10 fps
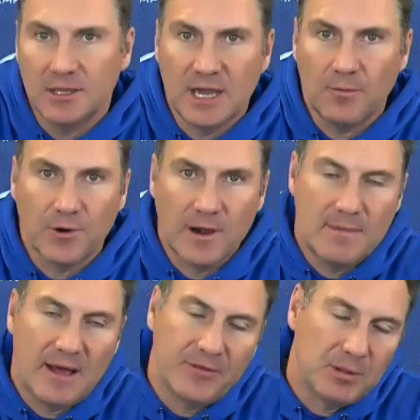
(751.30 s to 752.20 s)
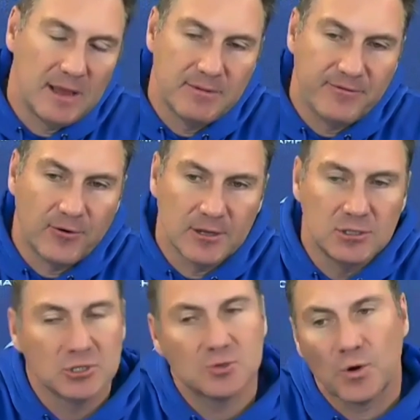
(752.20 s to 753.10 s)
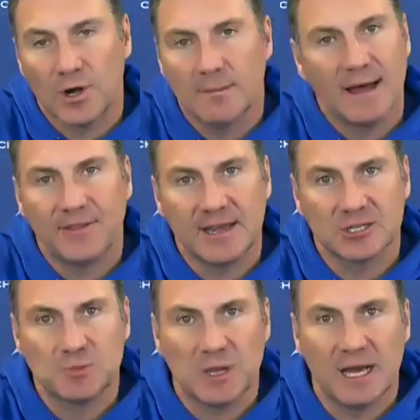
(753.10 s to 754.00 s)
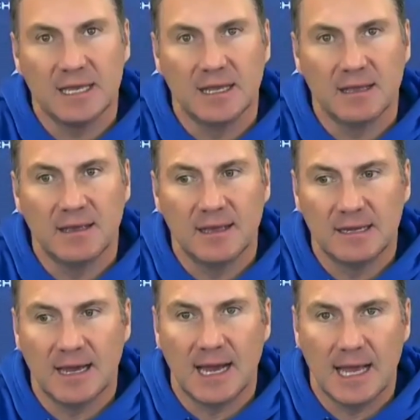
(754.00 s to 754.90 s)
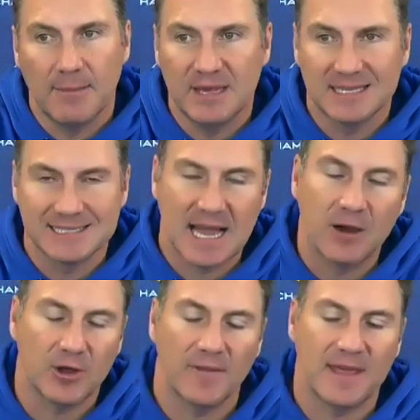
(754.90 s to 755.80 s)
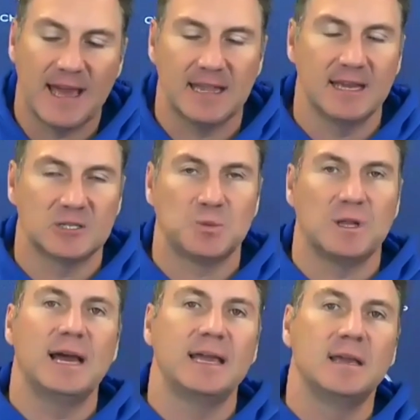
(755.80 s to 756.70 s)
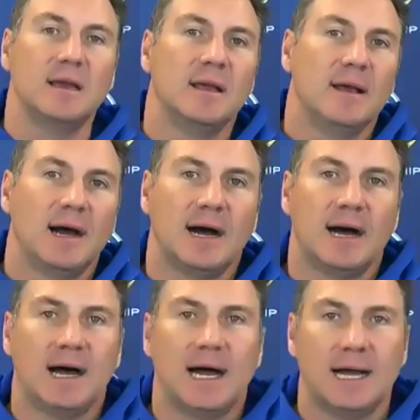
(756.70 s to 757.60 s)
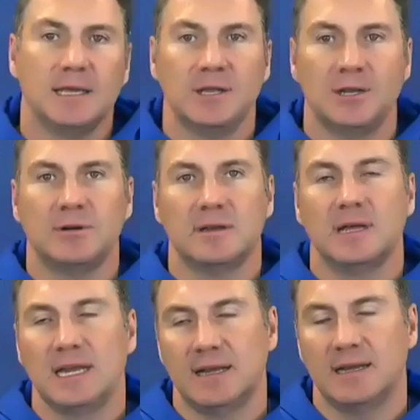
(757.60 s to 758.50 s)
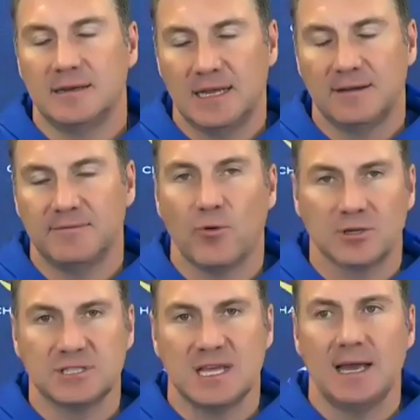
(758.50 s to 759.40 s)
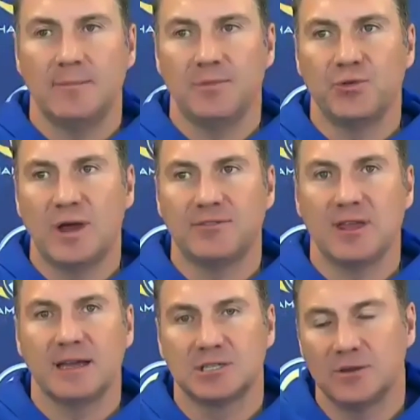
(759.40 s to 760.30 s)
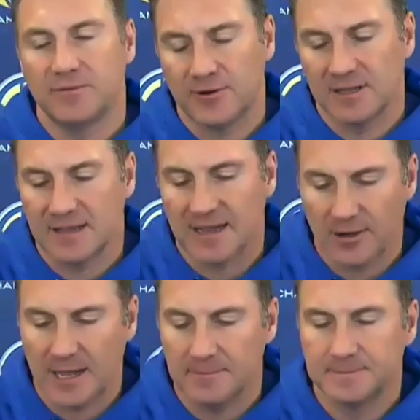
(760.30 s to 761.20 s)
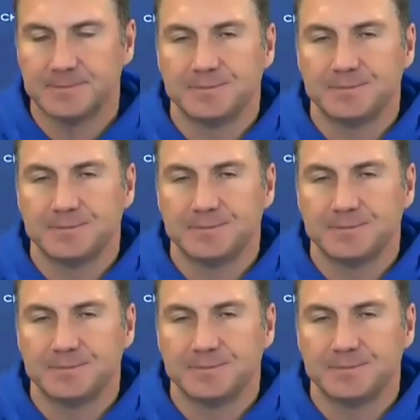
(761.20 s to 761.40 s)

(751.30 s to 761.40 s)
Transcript: can't worry about the play before, you just worry about the next play and being sound on that next play, you know, and force them to have to execute for an entire game.